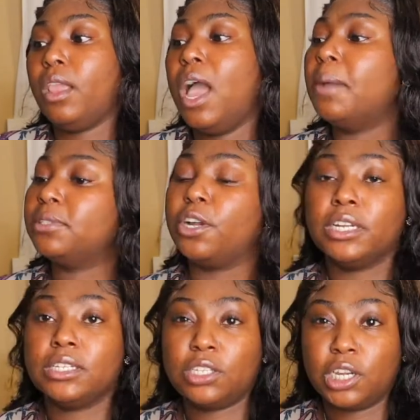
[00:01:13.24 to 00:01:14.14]
I'm
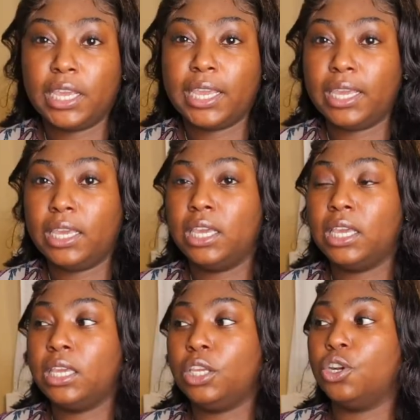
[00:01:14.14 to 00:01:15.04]
start a,
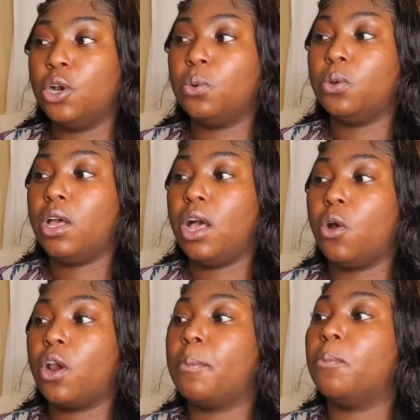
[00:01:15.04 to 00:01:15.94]
you know,
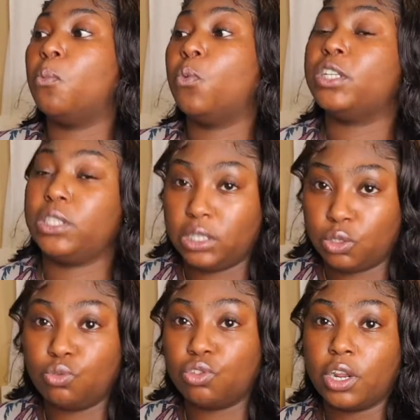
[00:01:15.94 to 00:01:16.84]
or I'm wishing
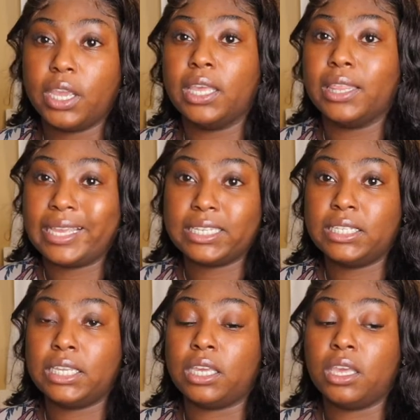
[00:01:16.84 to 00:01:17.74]
to start a
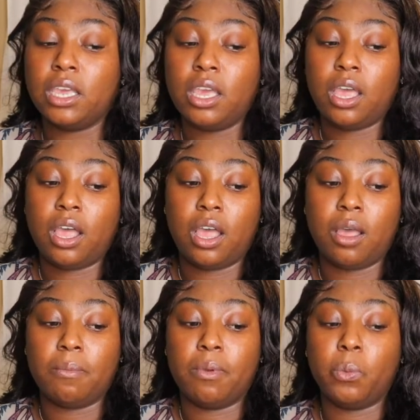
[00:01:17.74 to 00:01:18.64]
legacy
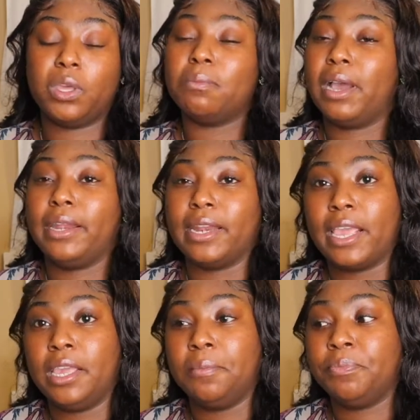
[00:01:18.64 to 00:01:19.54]
with my
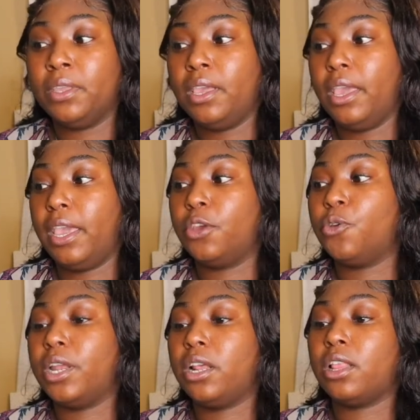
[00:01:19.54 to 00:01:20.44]
name and
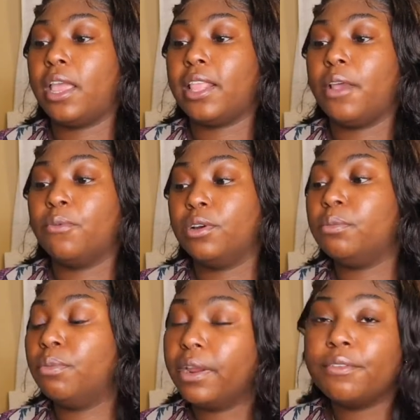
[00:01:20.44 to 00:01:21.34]
creating like that real
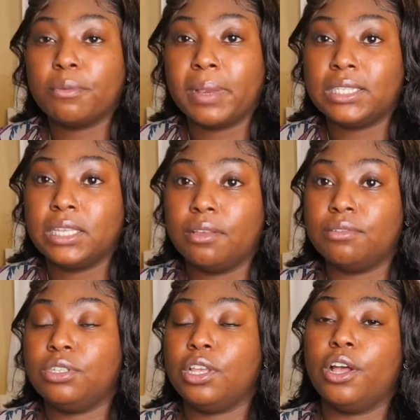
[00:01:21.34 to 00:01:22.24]
brand for myself.
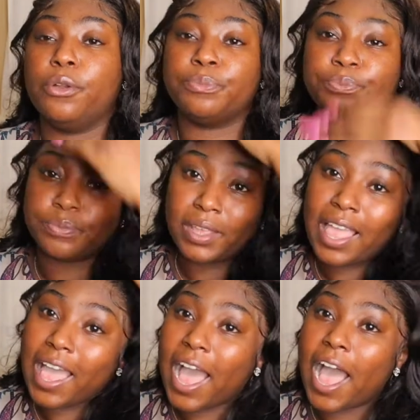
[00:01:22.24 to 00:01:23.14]
So
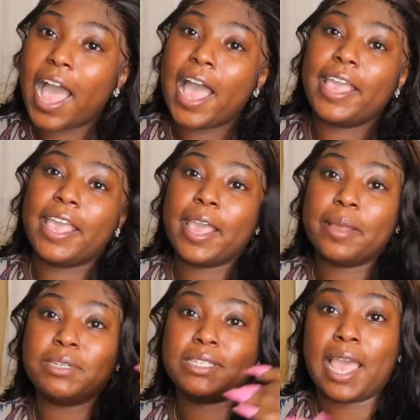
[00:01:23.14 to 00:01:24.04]
I
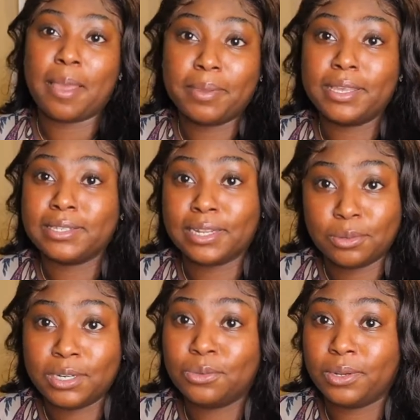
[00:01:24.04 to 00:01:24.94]
am just happy it's not
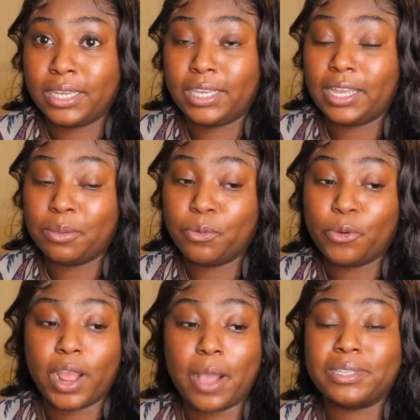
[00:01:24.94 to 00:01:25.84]
2020
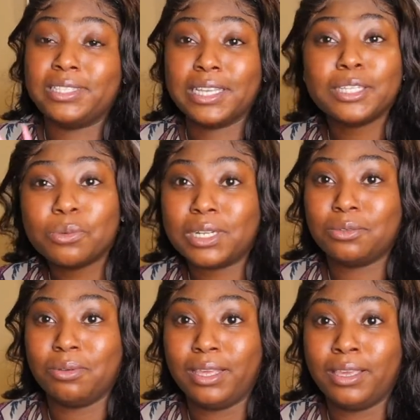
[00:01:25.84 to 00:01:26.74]
anymore. I was sick of
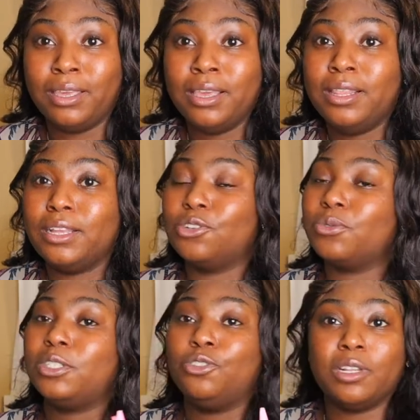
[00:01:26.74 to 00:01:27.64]
2020. The joint
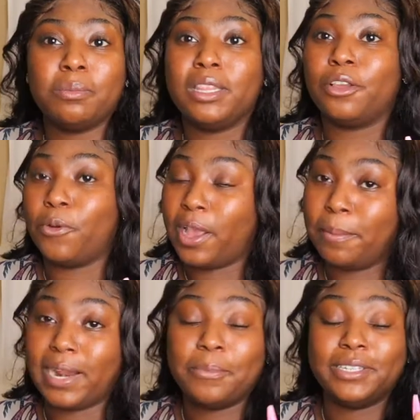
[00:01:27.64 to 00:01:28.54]
was drilling me in the ground,
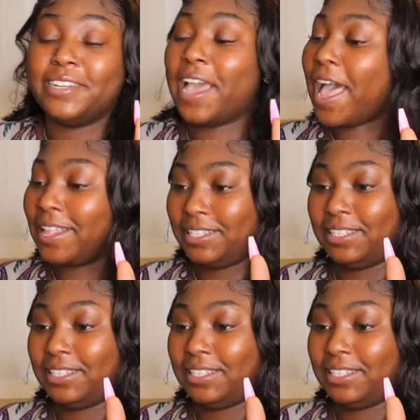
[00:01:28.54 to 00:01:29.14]
but I was not